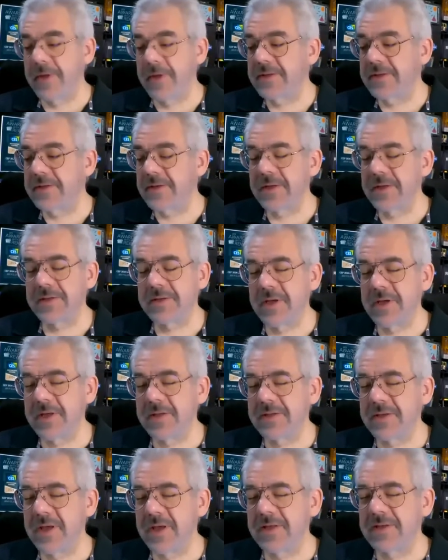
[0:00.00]
it's it's
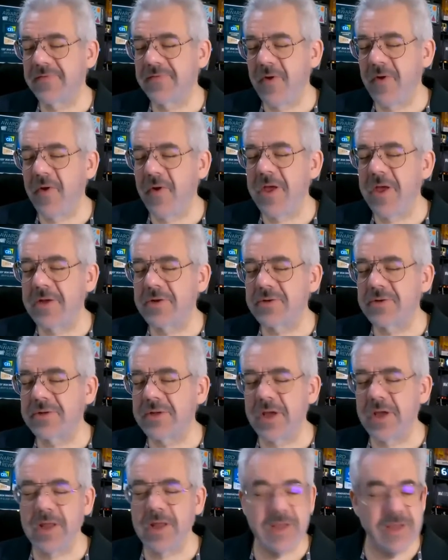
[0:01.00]
it's it's very
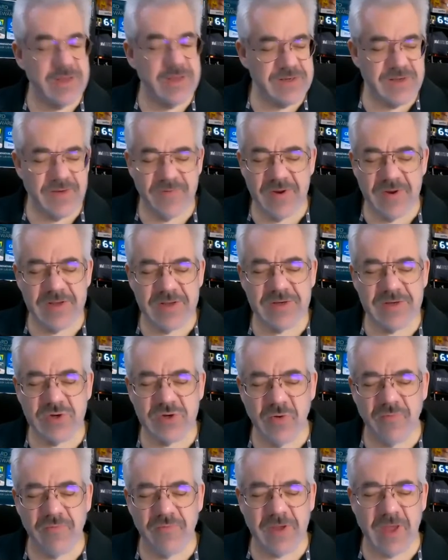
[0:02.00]
interesting, and the E70 is a
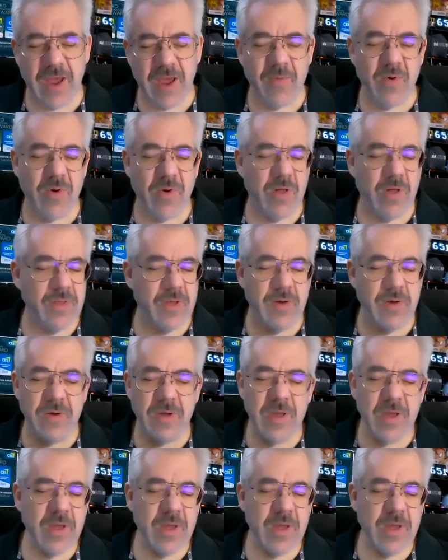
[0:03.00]
terrific camera. Although